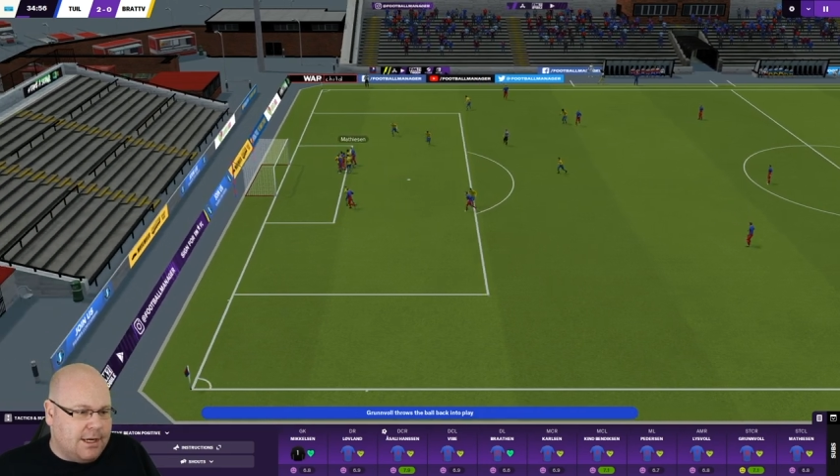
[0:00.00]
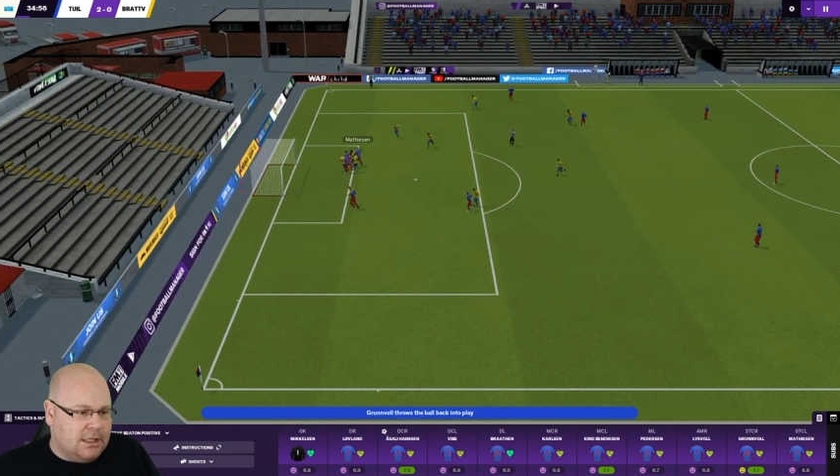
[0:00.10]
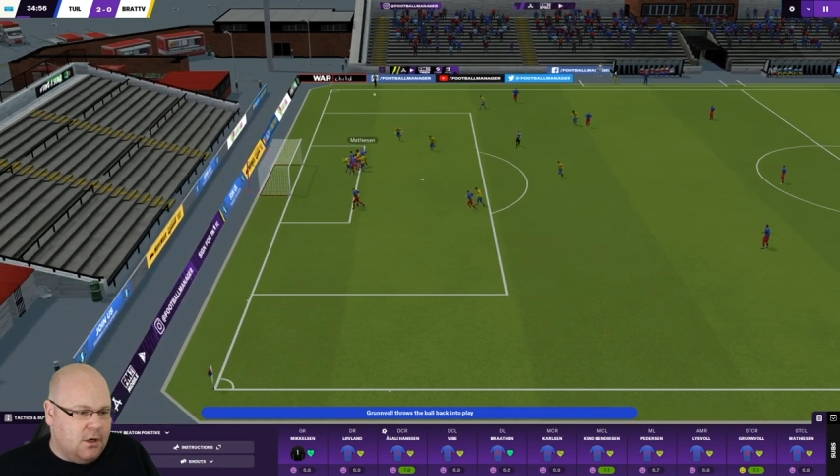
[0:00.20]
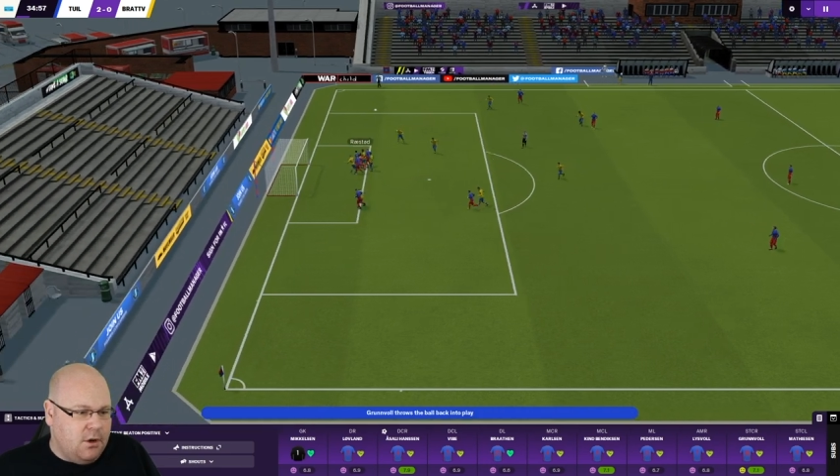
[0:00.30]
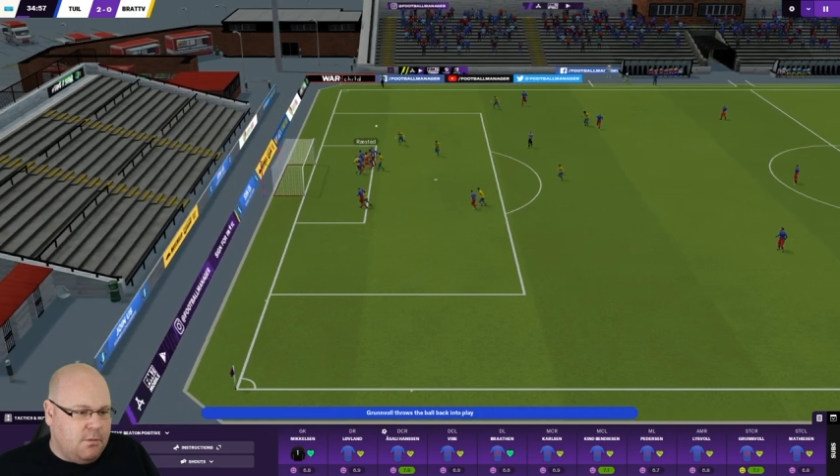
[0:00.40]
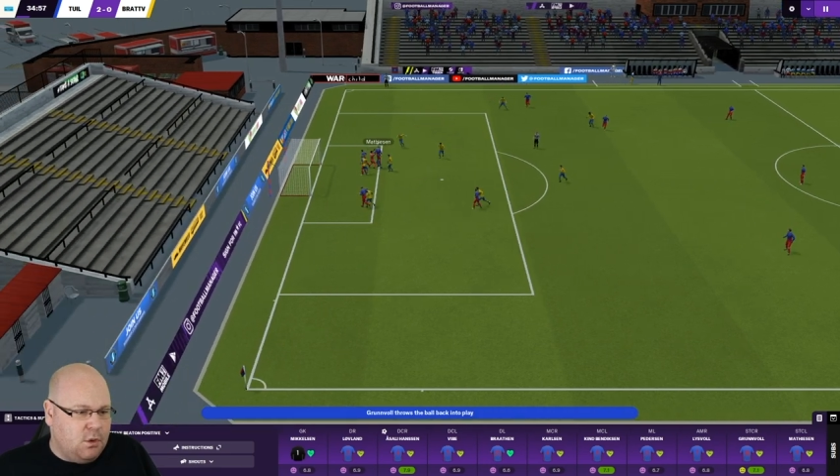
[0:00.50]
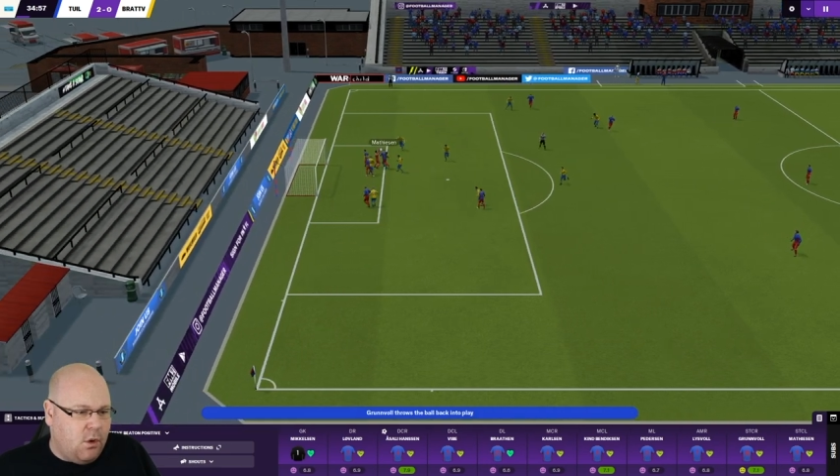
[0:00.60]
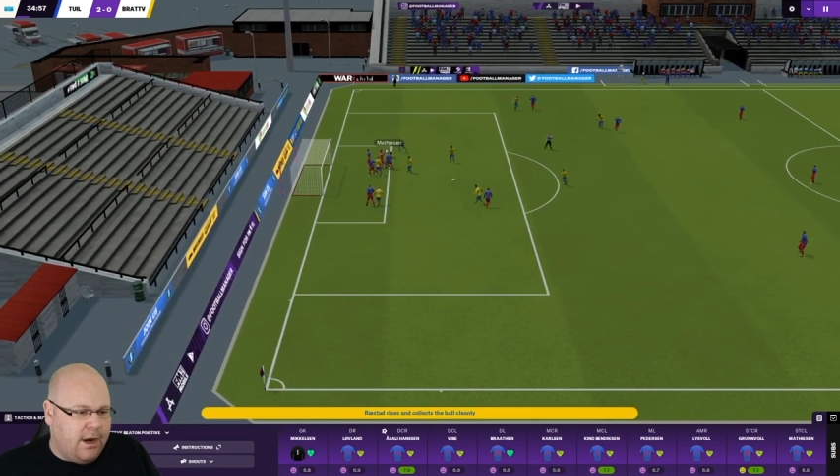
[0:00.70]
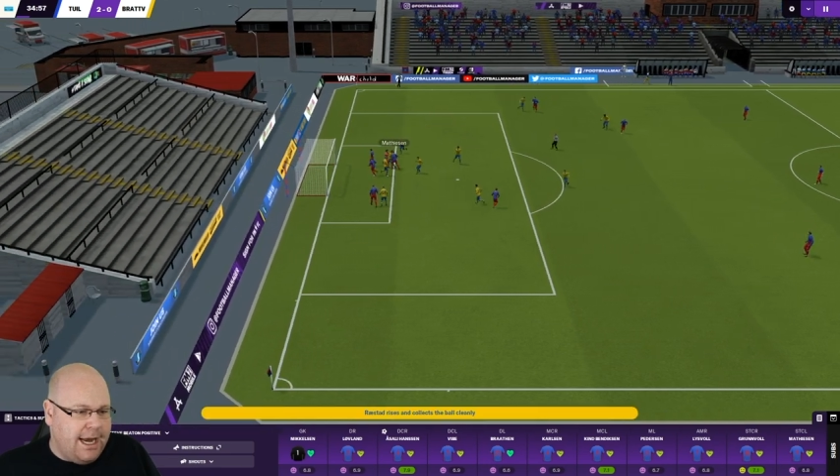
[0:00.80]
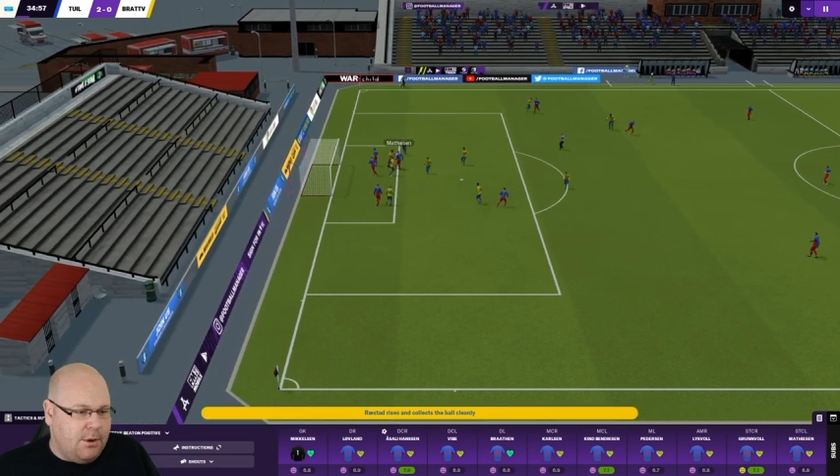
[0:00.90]
He's looped
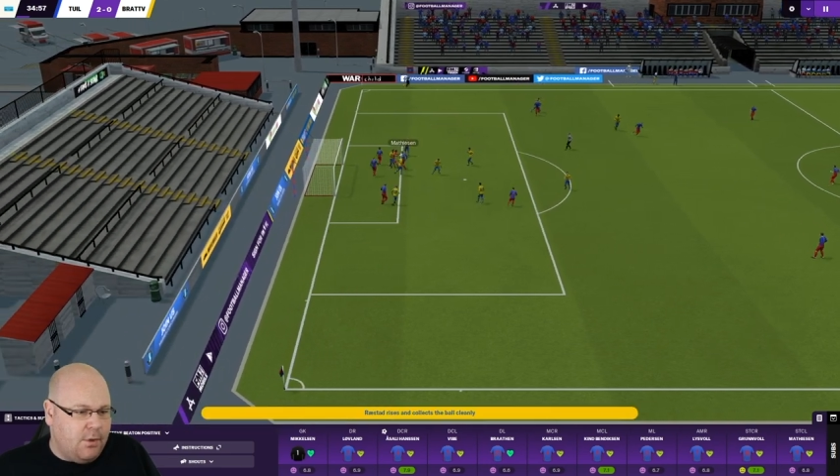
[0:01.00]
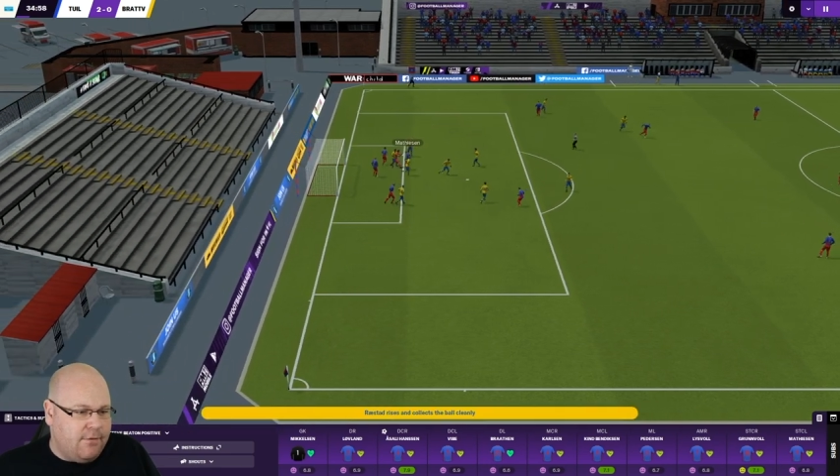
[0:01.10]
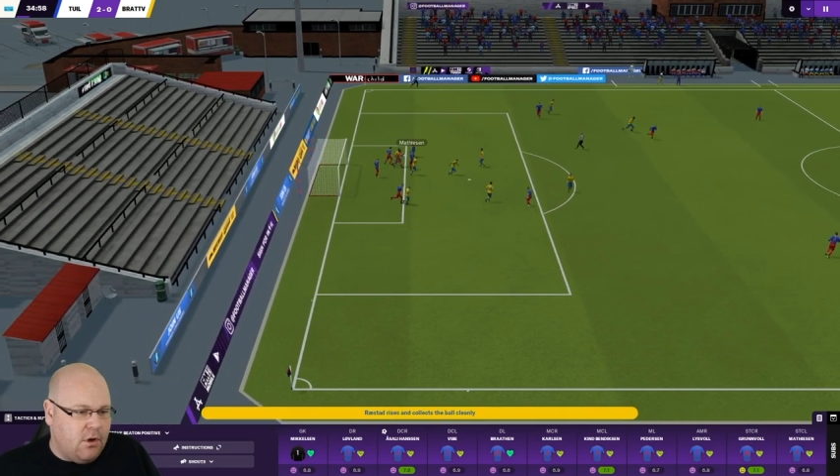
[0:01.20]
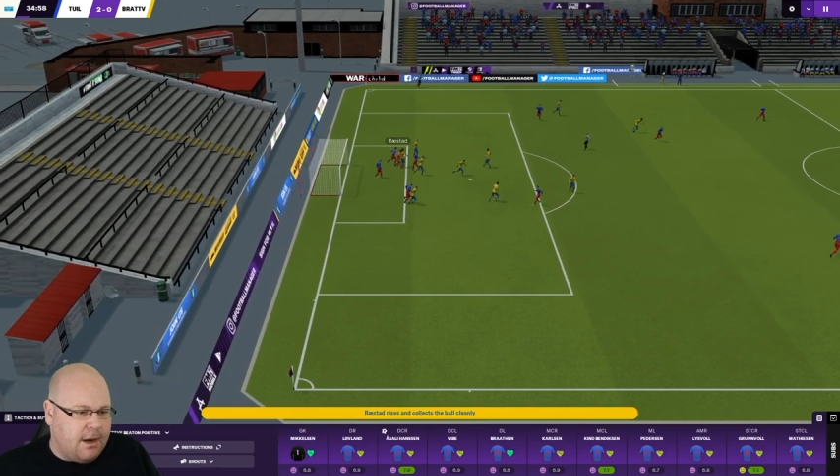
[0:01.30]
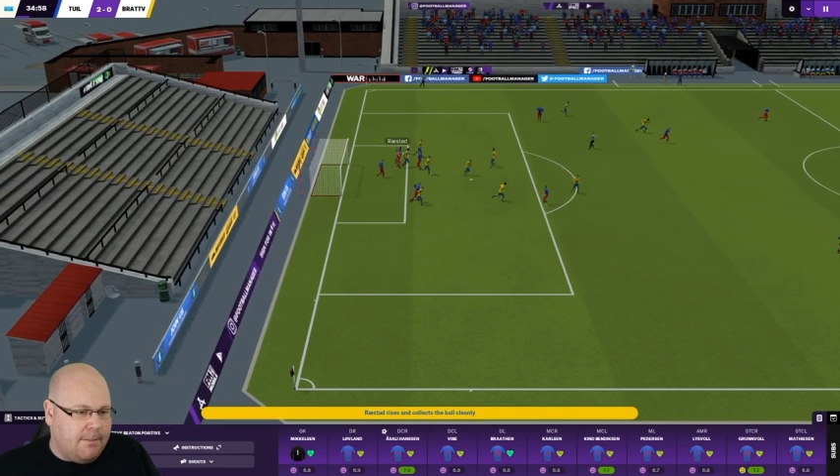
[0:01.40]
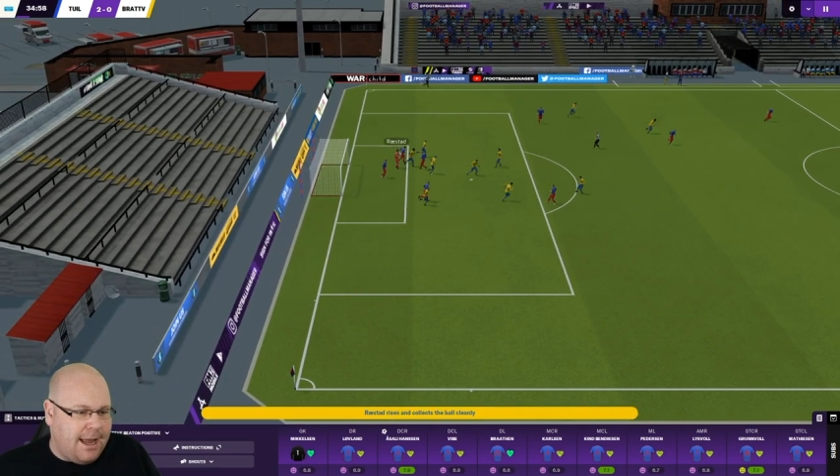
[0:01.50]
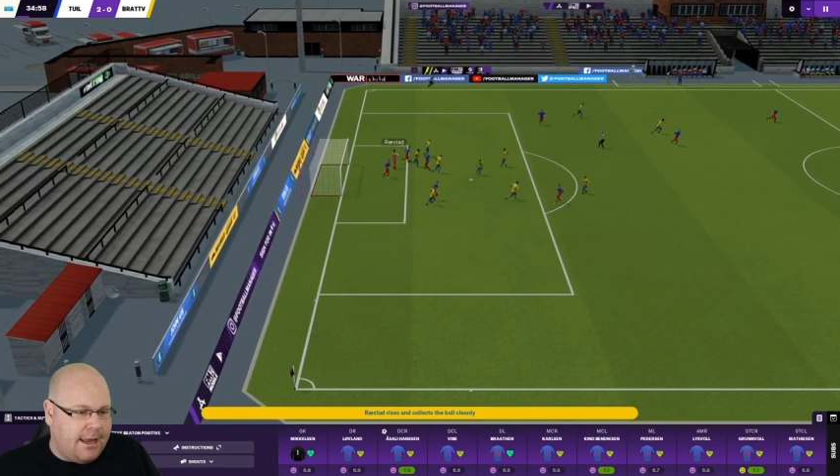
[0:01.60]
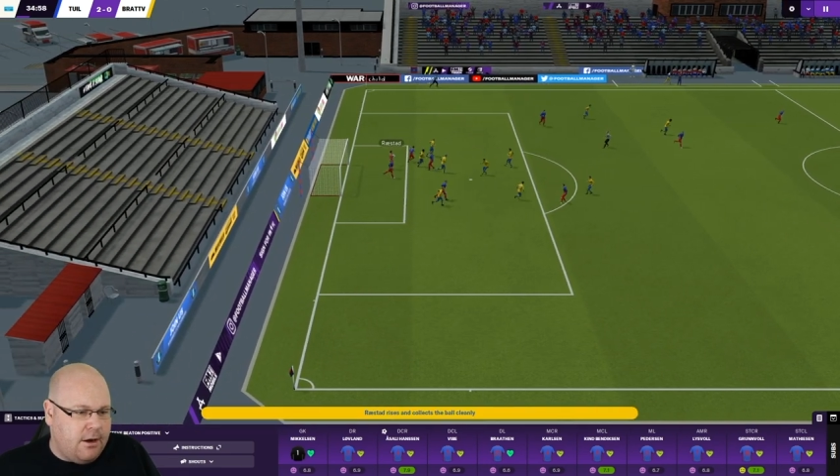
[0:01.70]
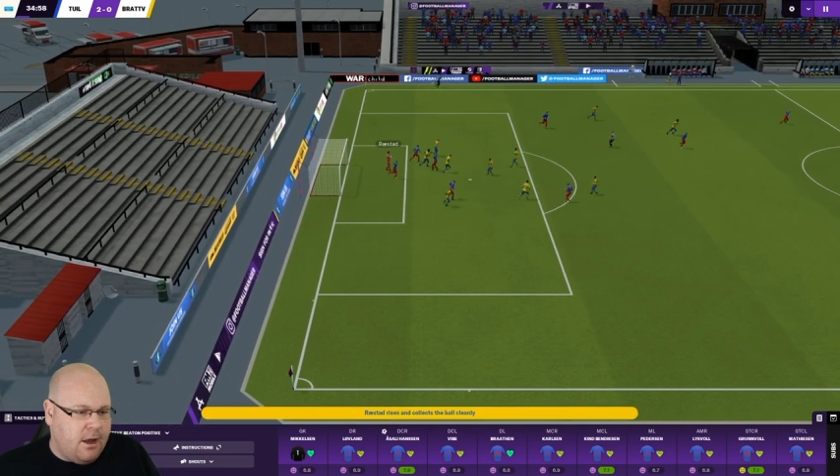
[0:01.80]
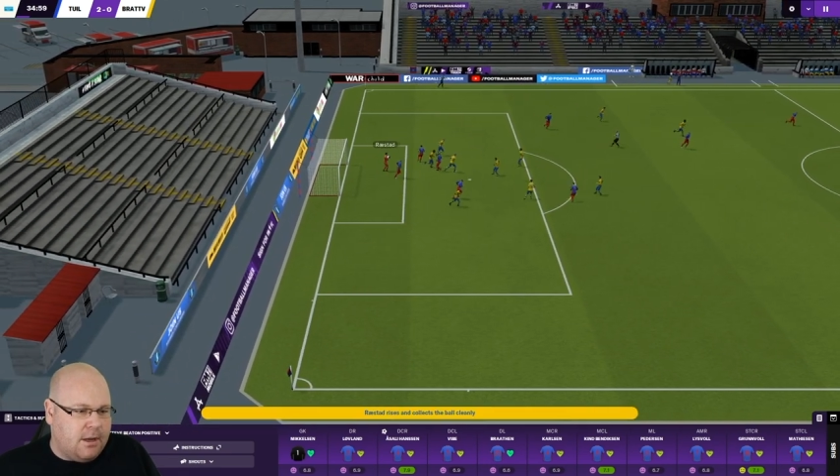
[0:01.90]
one in. We've got a
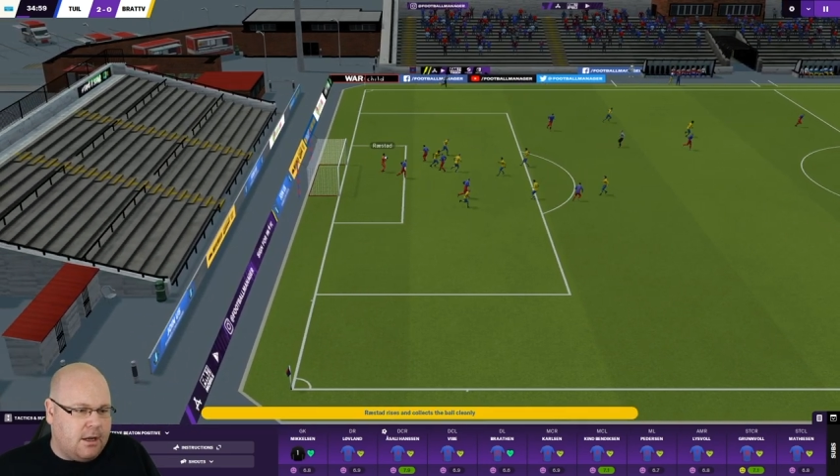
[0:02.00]
man up.